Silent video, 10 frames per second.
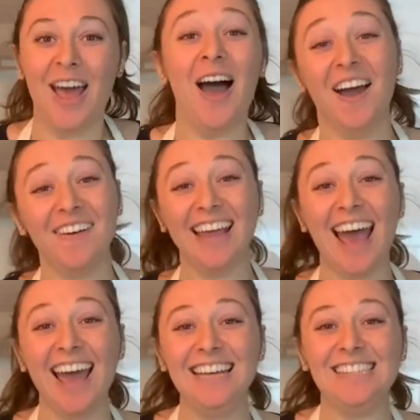All right,
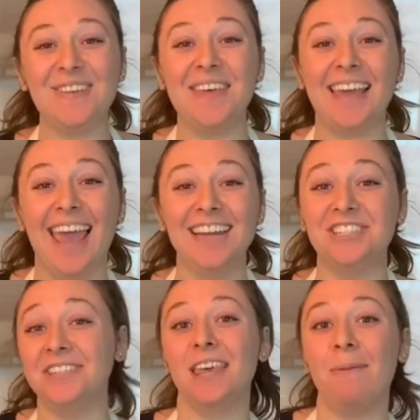guys, so the cake
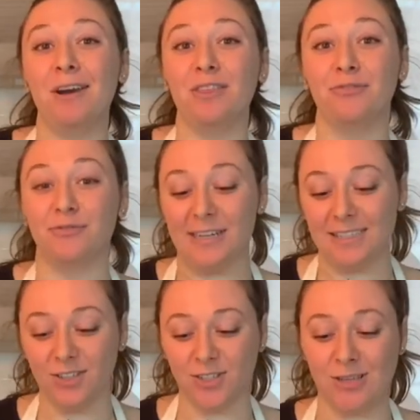just came out of the
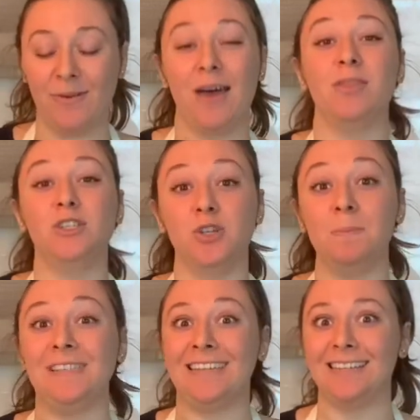freezer, so now the
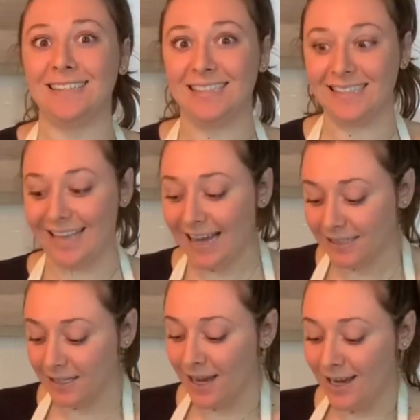drip is nice and
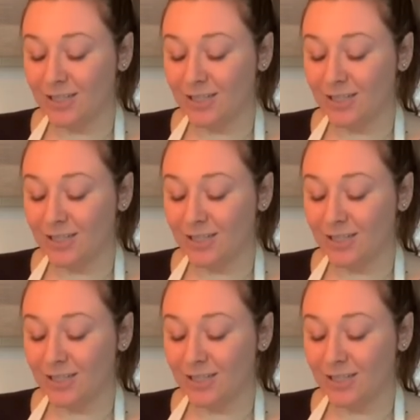set.